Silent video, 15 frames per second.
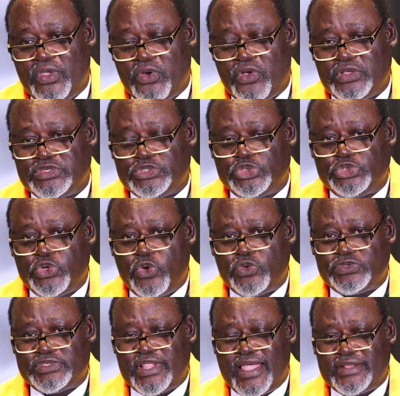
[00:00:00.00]
because it
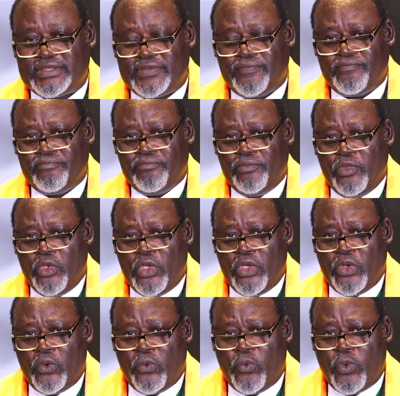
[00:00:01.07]
shows that
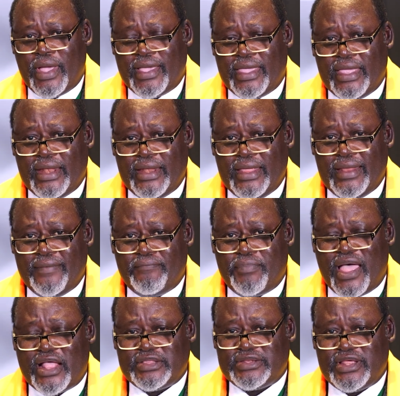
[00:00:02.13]
working in
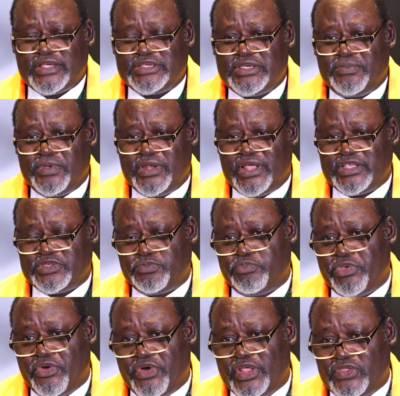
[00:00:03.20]
partnership in the
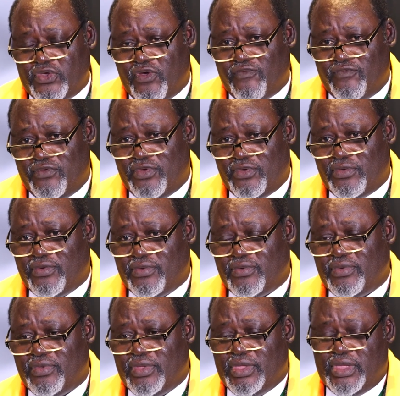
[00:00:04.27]
spirit of, you know,
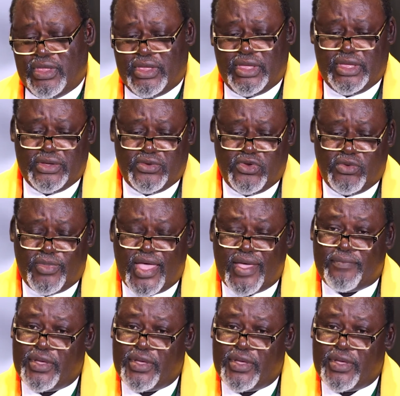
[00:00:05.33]
global